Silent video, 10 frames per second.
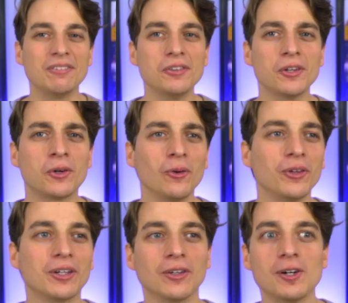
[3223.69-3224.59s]
Even the
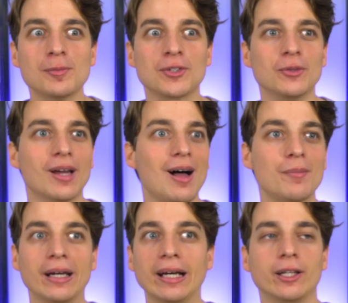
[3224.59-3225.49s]
Golden Globes, who
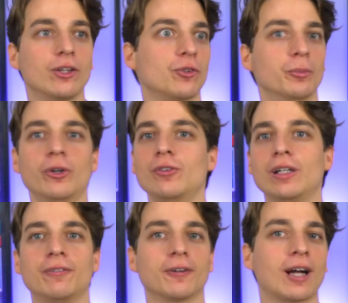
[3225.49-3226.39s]
nominated this
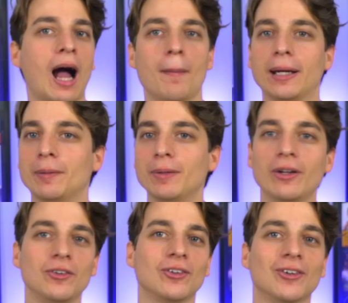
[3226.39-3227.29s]
movie for comedy
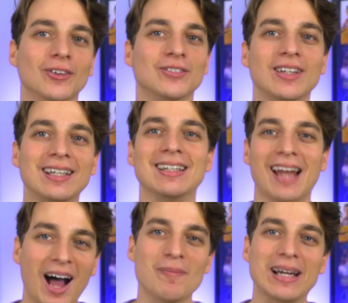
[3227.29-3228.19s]
musical, didn't
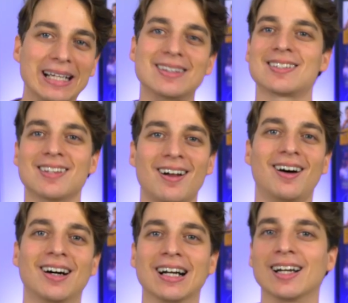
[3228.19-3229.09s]
nominate the
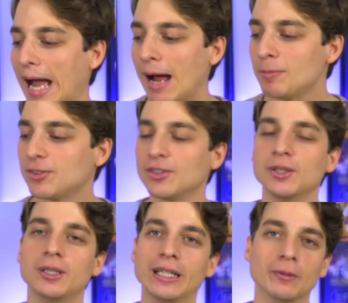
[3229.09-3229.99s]
song!
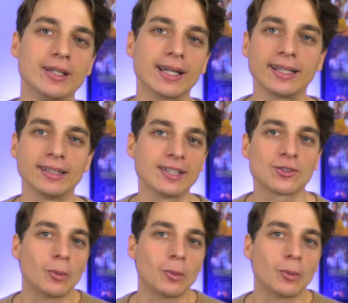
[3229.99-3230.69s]
Absolutely ridiculous.